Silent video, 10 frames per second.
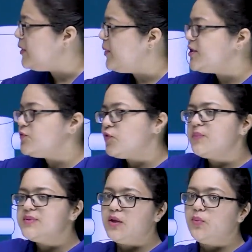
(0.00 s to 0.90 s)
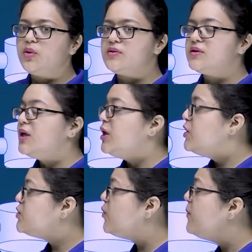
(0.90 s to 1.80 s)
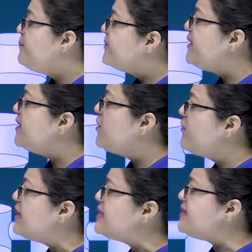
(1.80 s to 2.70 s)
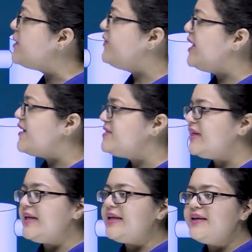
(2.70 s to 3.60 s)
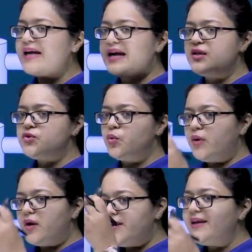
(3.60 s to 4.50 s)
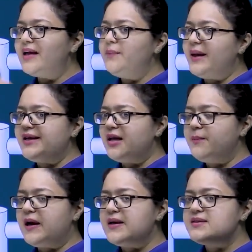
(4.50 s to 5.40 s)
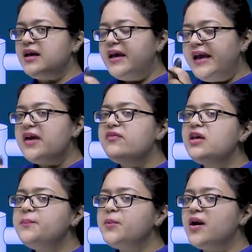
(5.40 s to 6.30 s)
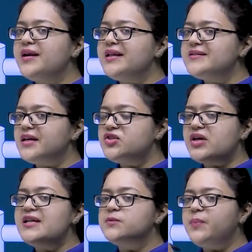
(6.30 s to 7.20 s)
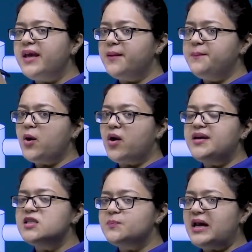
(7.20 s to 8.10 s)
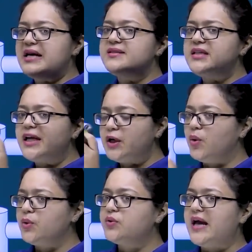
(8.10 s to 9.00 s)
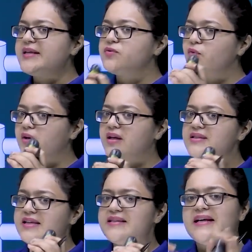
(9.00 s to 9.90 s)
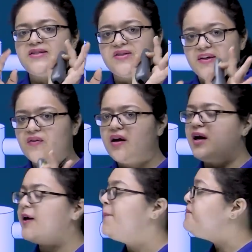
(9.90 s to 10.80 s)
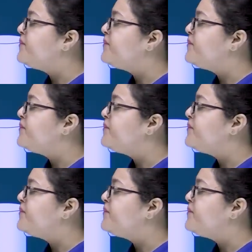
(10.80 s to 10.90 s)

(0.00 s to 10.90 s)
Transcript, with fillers: sewage from sewers. So in the first step we have screening, that is through vertical metal bars. Heavy impurities such as big impurities, plastic, cloth, rags, wooden sticks, et cetera are